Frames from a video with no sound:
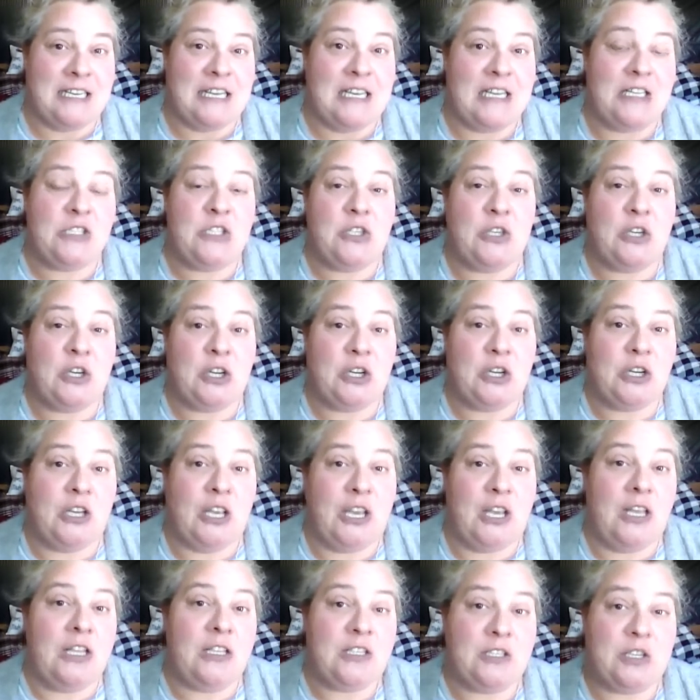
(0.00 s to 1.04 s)

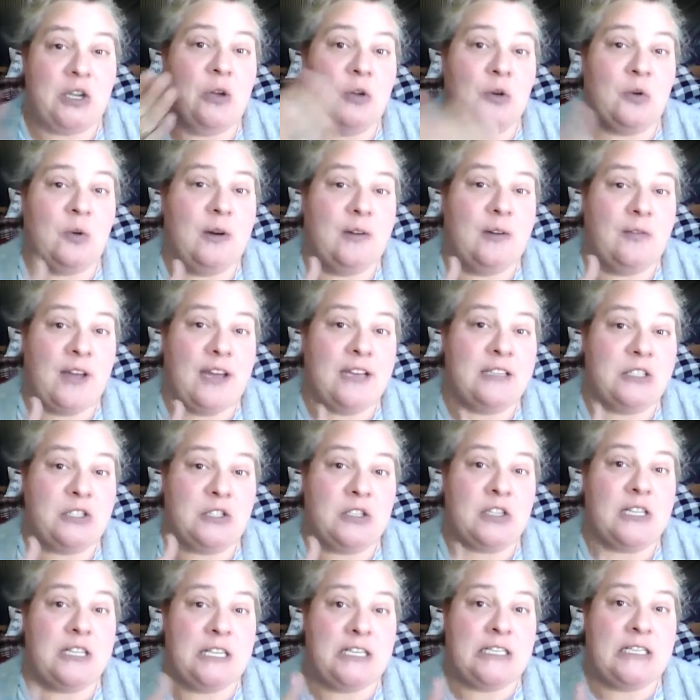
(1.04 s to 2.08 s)
it sold quite
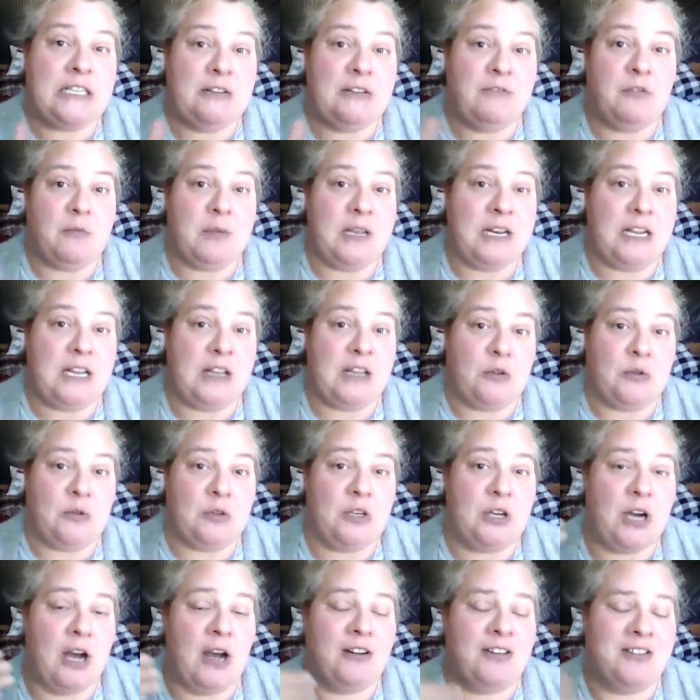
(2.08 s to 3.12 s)
faster than it did for me to get through
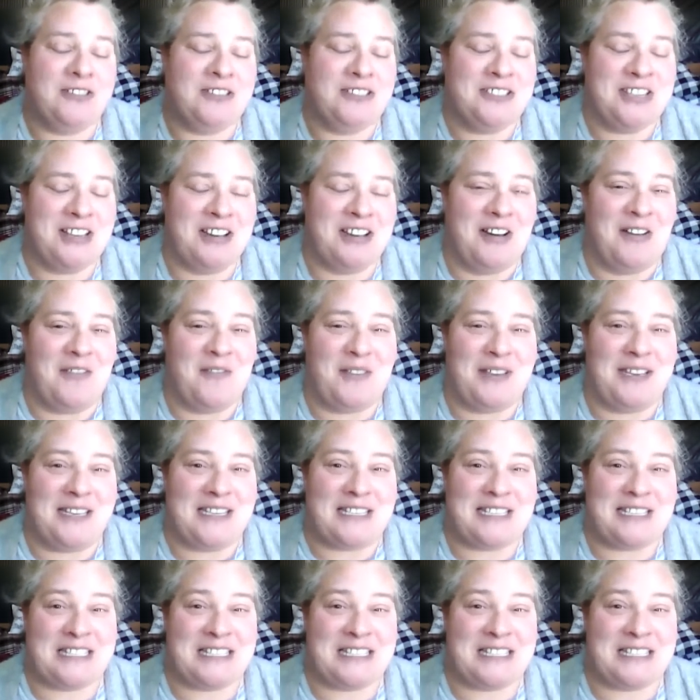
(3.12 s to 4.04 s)
the doctor's office.